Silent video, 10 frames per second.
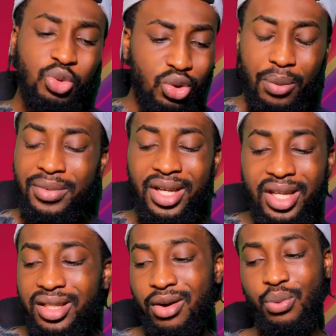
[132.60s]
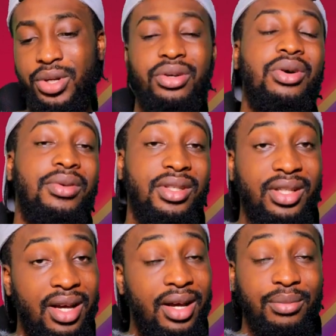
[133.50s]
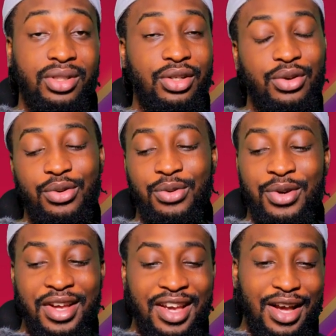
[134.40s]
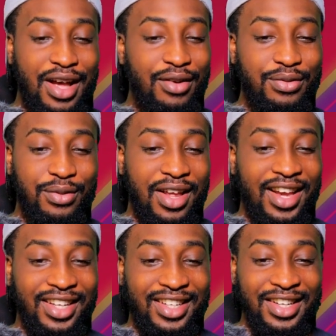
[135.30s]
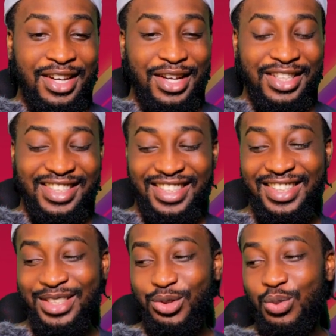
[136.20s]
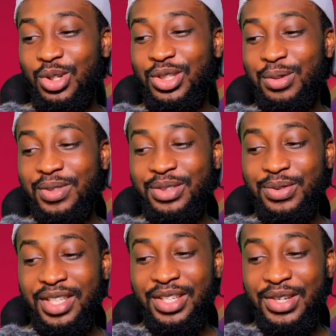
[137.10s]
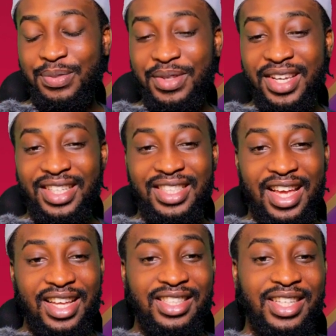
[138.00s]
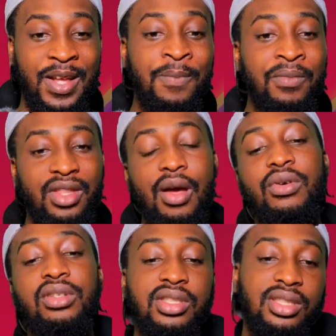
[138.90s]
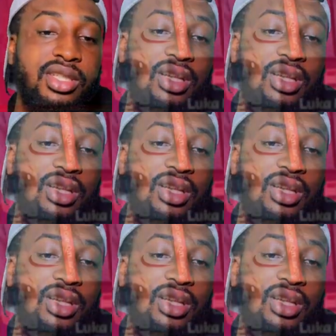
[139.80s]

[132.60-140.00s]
dominate and win all the time. So I feel like this World Cup is really going to be exciting. Now we've got to see